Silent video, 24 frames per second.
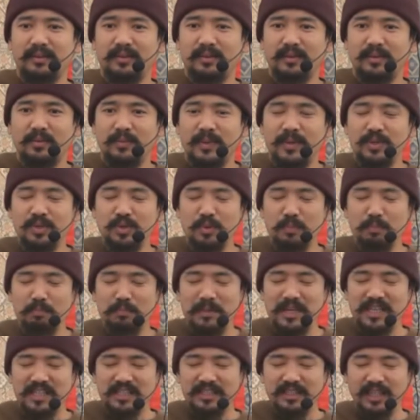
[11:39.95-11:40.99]
when you
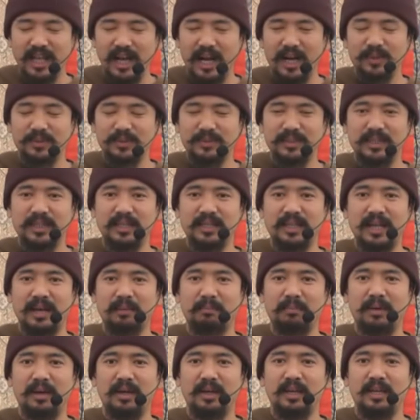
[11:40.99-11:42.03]
miss the outer
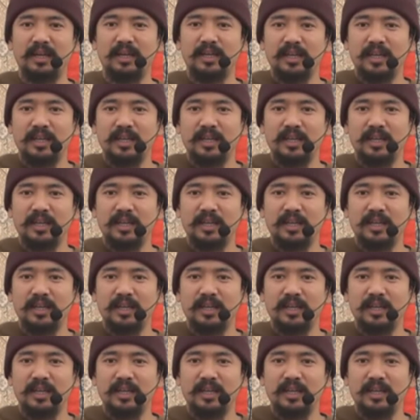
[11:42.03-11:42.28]
Lama,